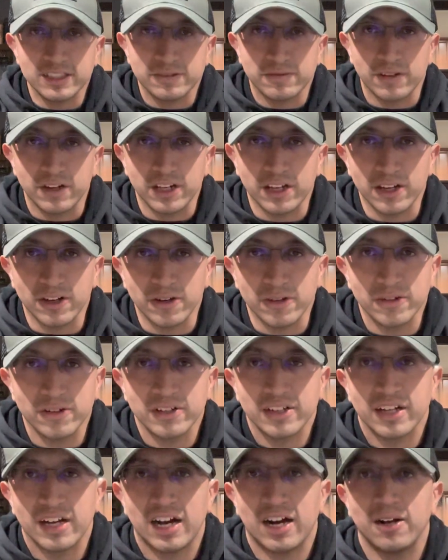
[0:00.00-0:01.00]
this video.
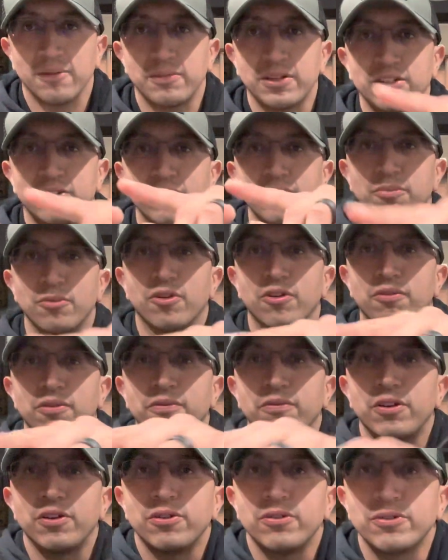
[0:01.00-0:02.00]
I'll be doing more
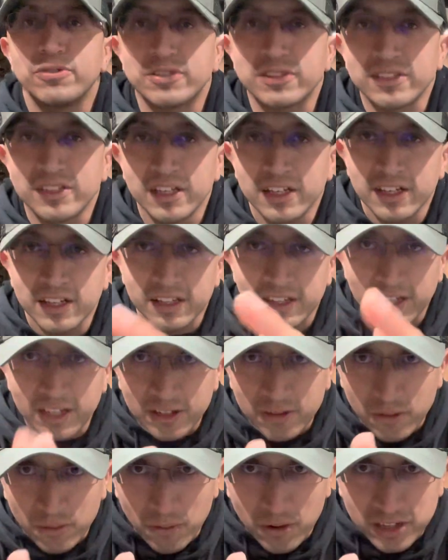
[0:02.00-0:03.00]
reviews.
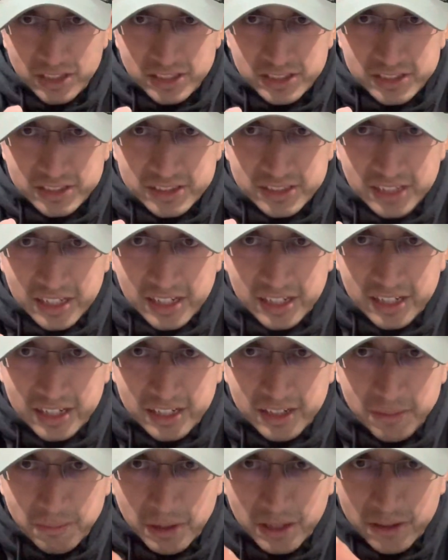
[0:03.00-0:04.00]
Thank you for watching
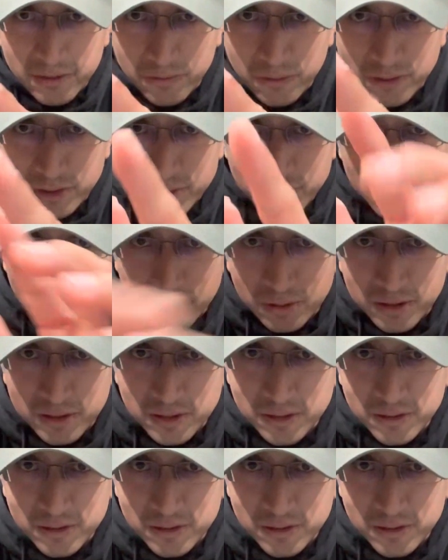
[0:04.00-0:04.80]
and may the force be with